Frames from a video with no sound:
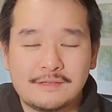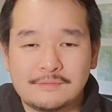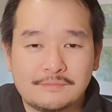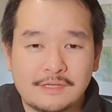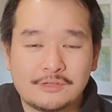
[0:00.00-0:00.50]

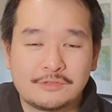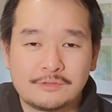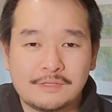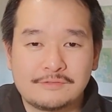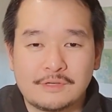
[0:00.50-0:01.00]
For those who have
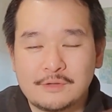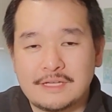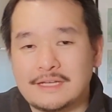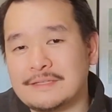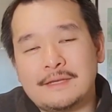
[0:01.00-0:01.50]
been following
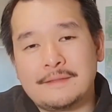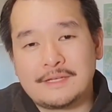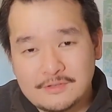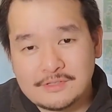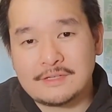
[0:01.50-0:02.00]
us, and they
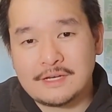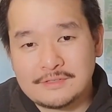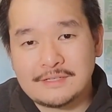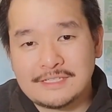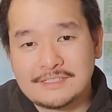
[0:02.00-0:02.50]
also know
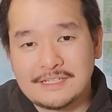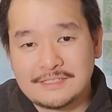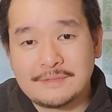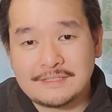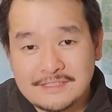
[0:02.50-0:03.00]
that this year has
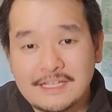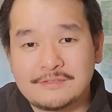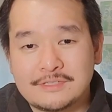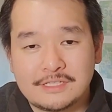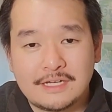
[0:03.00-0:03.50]
been the
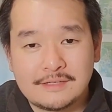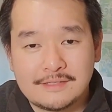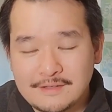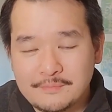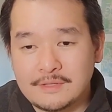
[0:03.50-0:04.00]
toughest year,
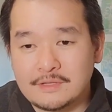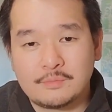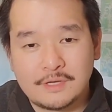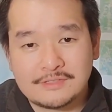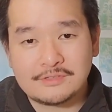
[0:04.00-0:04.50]
with the
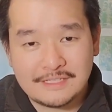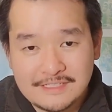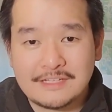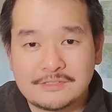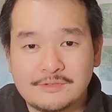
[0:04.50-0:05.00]
worst
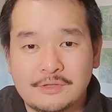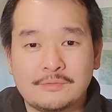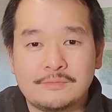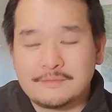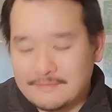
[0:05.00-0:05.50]
transaction
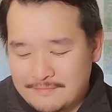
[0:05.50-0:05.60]
volume.